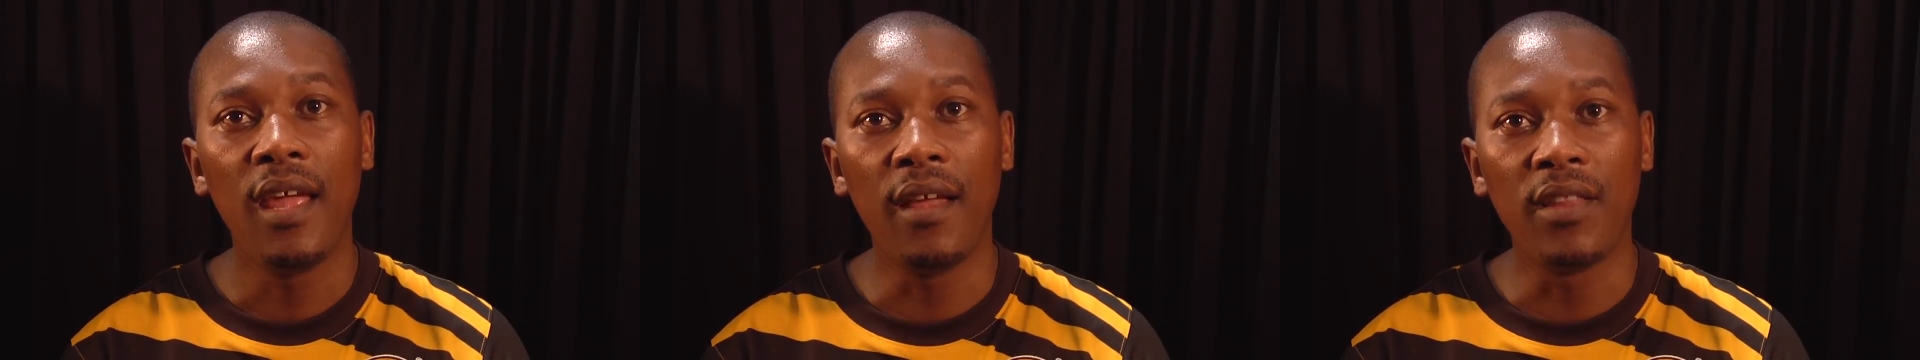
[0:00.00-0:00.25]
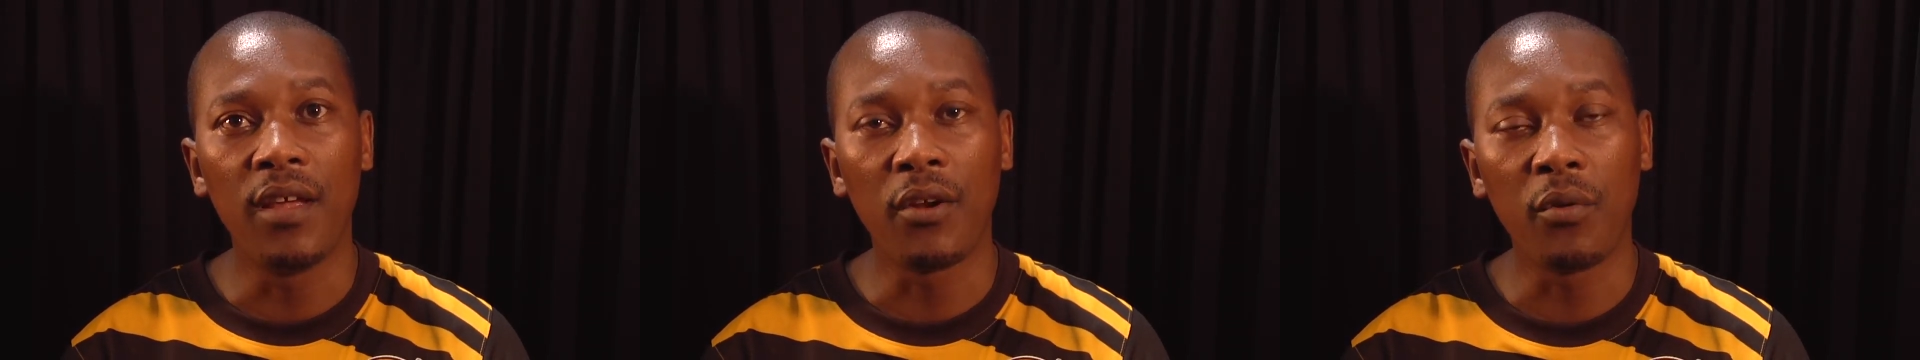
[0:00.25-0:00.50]
uh,
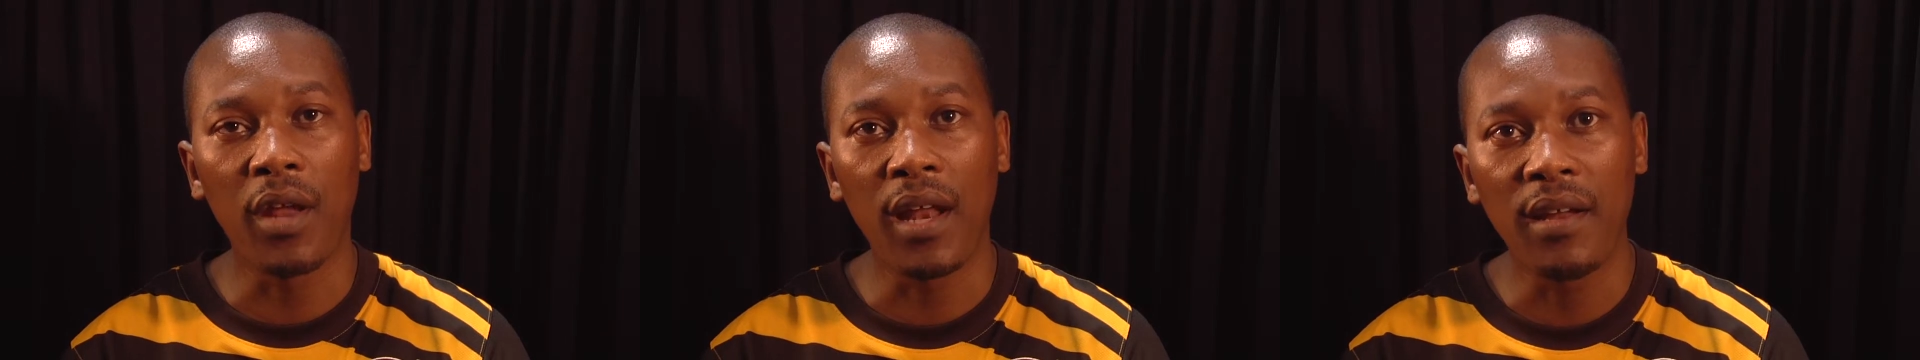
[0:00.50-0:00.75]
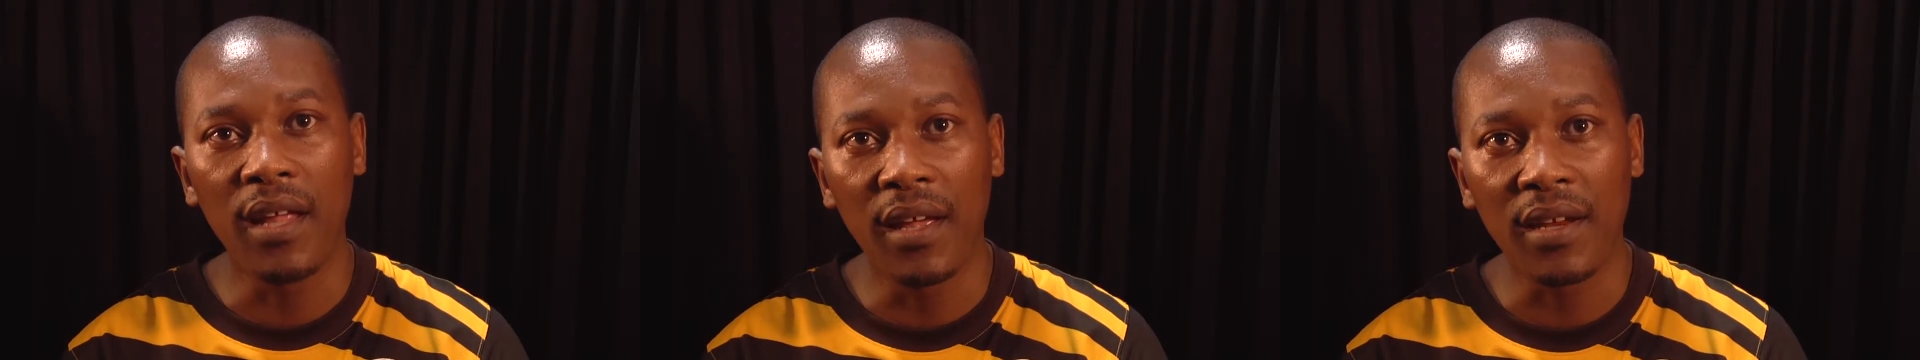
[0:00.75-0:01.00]
the
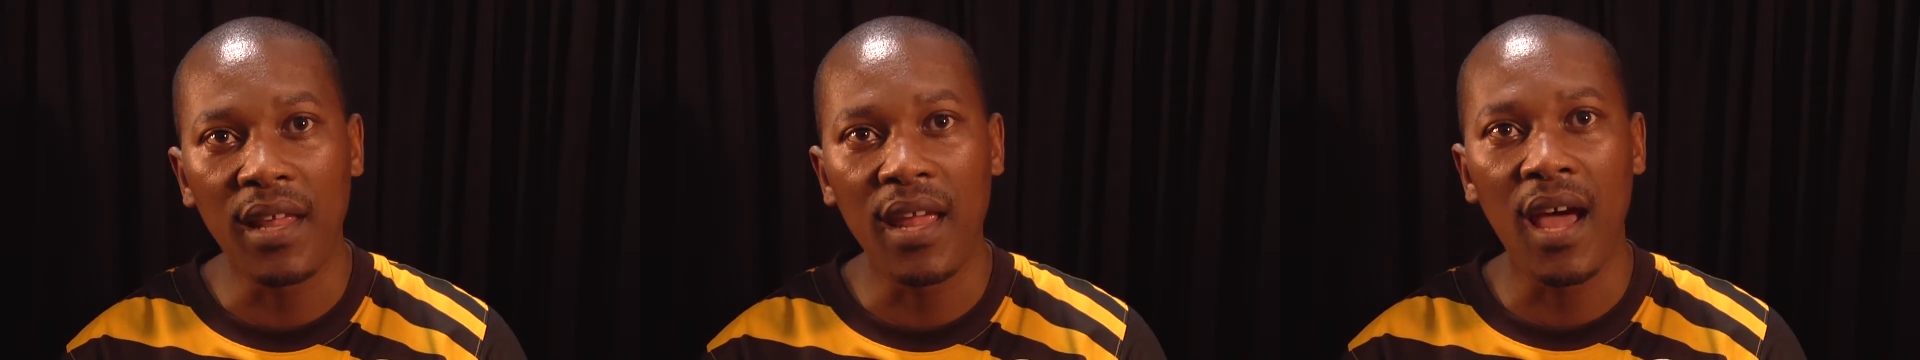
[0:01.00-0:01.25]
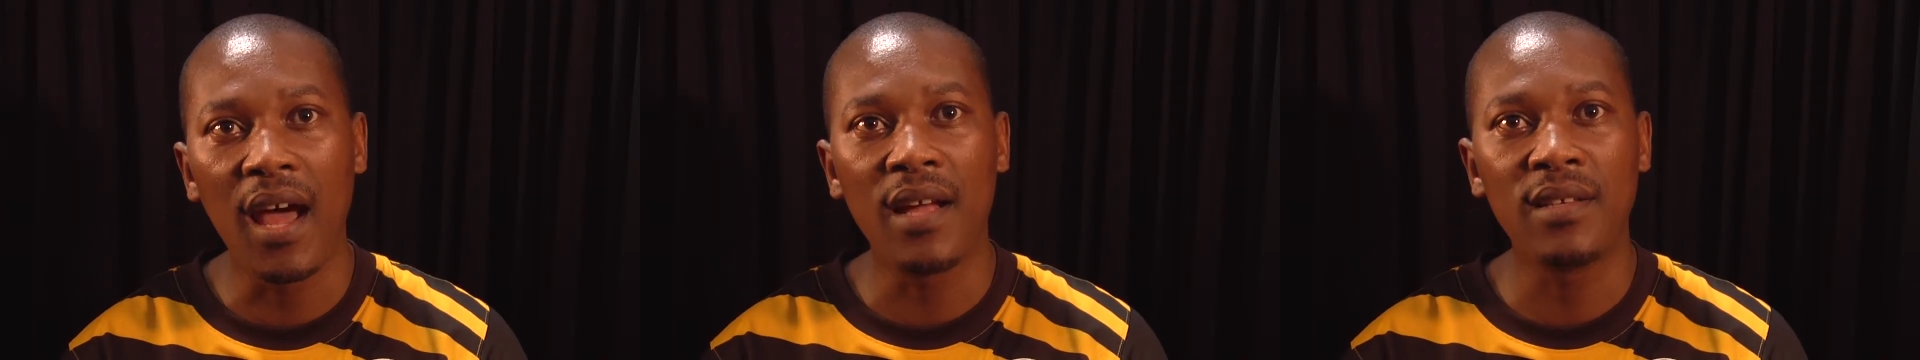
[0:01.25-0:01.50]
rural
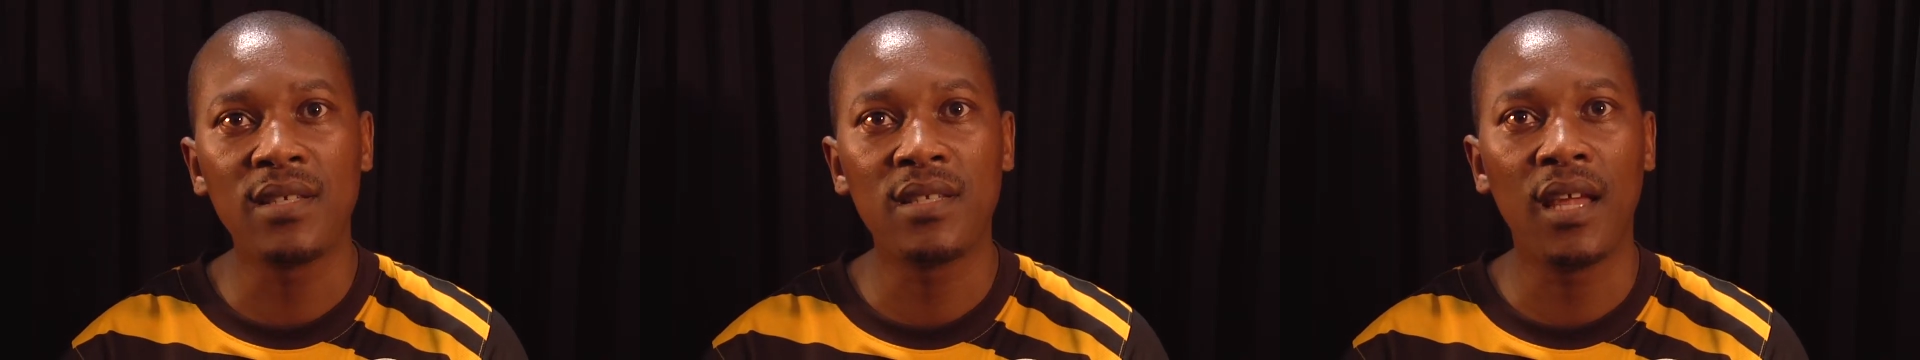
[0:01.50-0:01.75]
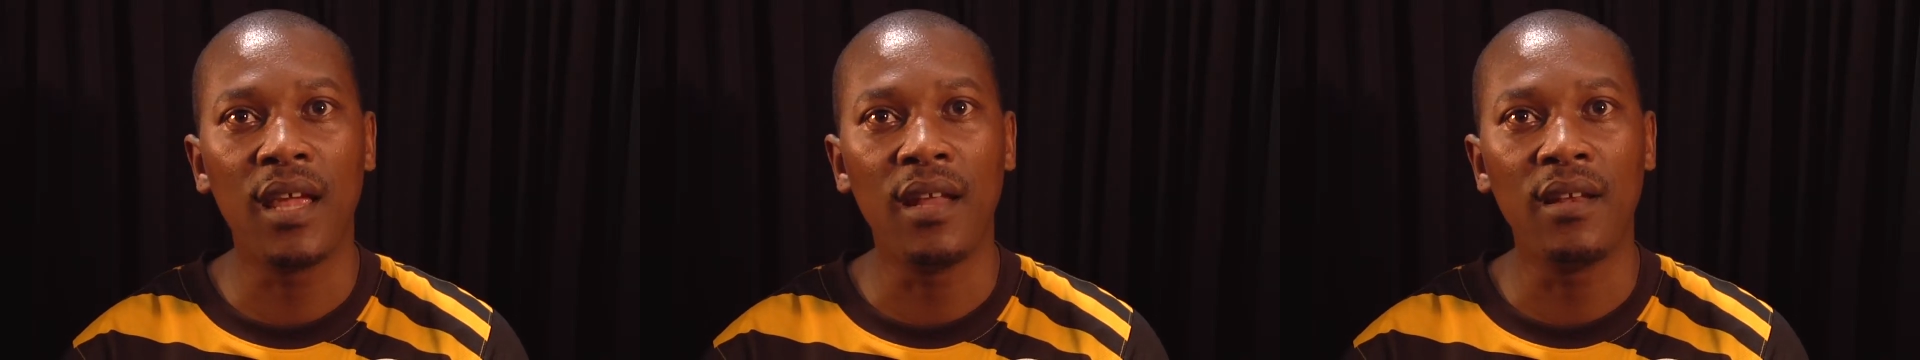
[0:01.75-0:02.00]

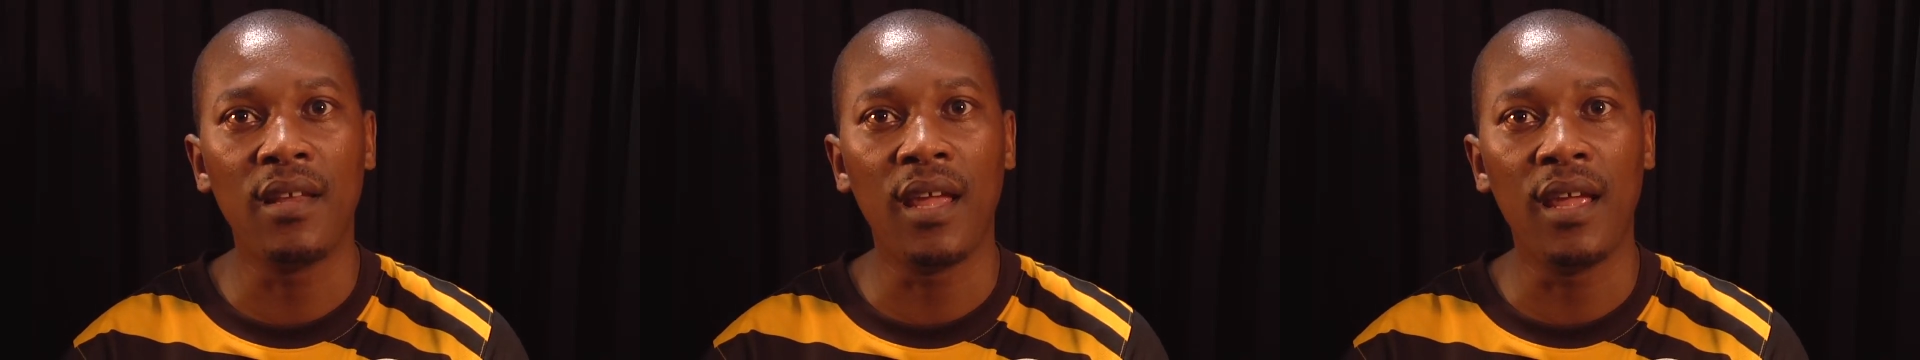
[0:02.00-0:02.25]
areas and uh,